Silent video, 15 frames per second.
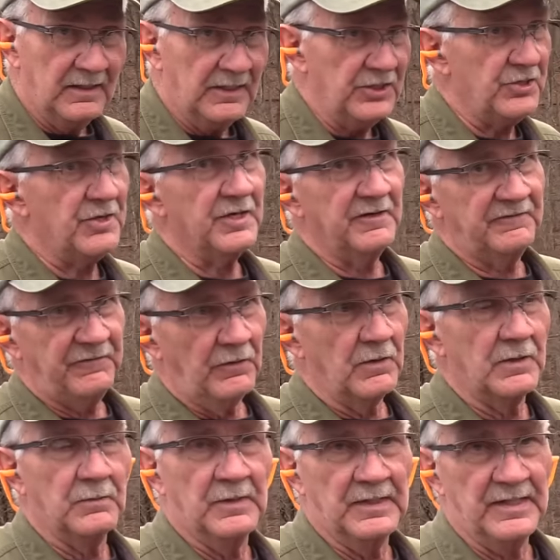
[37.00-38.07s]
and you can
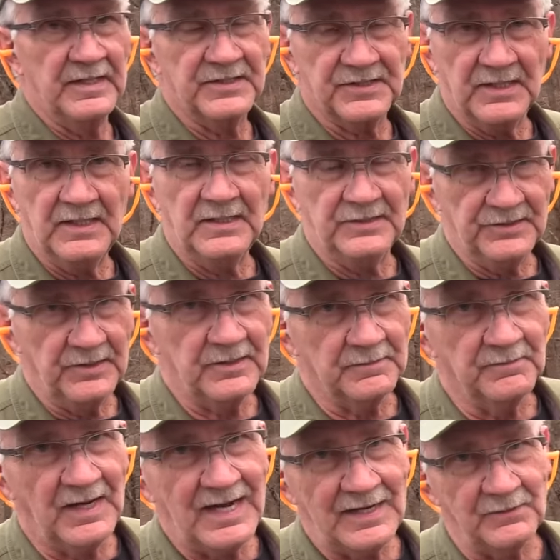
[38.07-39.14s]
afford one of these things, you can
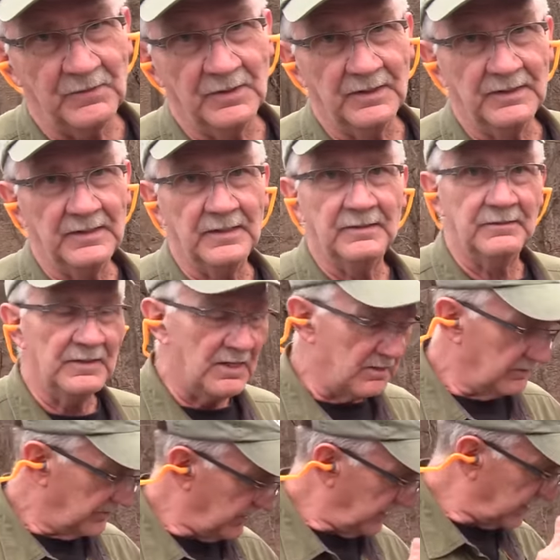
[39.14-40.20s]
buy one. You know, as
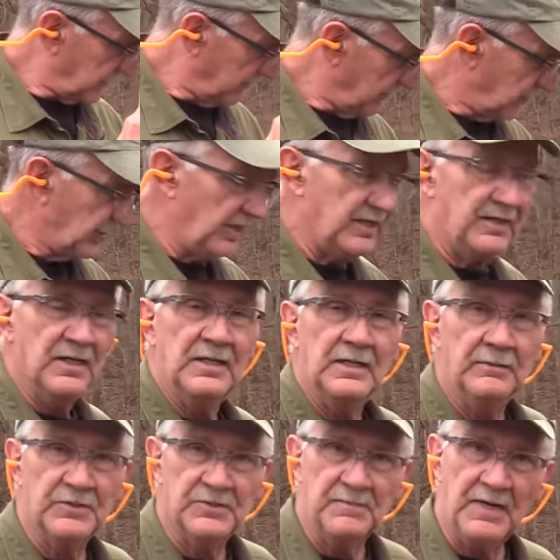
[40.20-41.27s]
long as it's a machine gun that
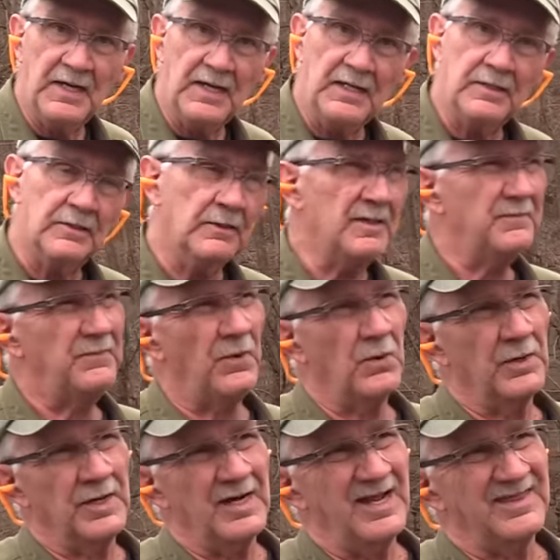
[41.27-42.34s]
was made or
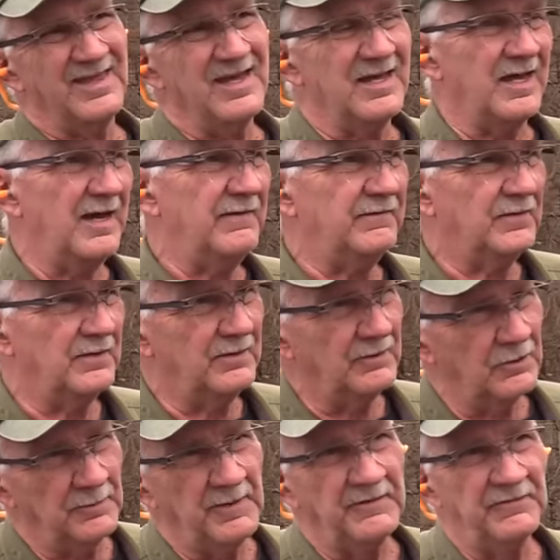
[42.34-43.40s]
imported, I think, after
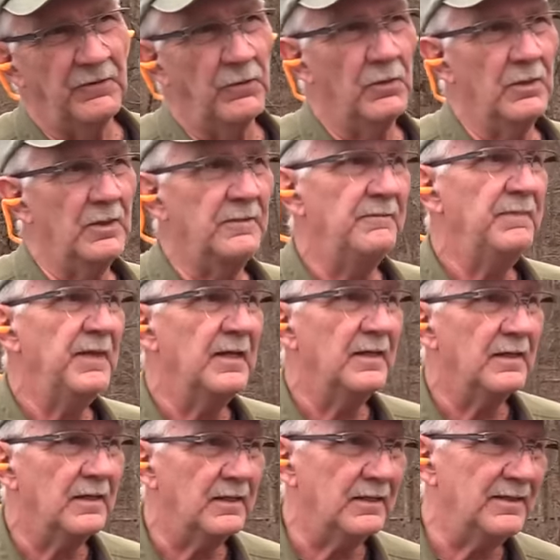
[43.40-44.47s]
or before
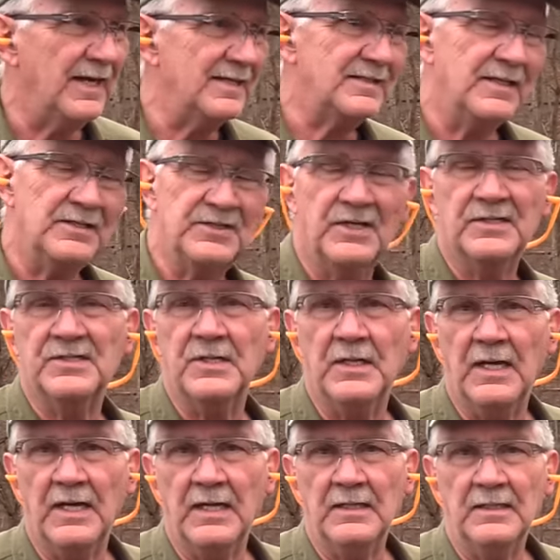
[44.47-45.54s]

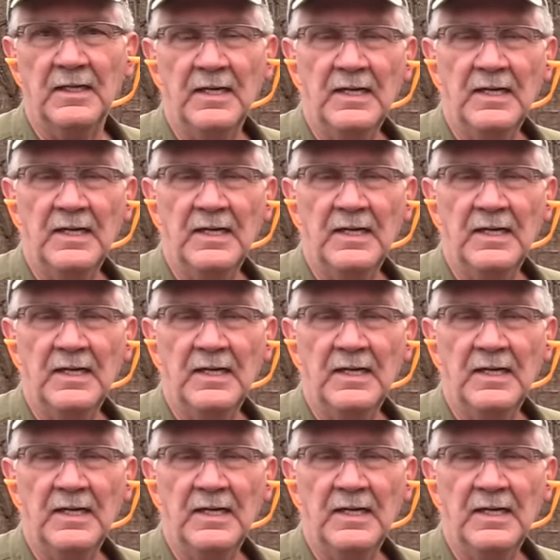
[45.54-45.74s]
1968,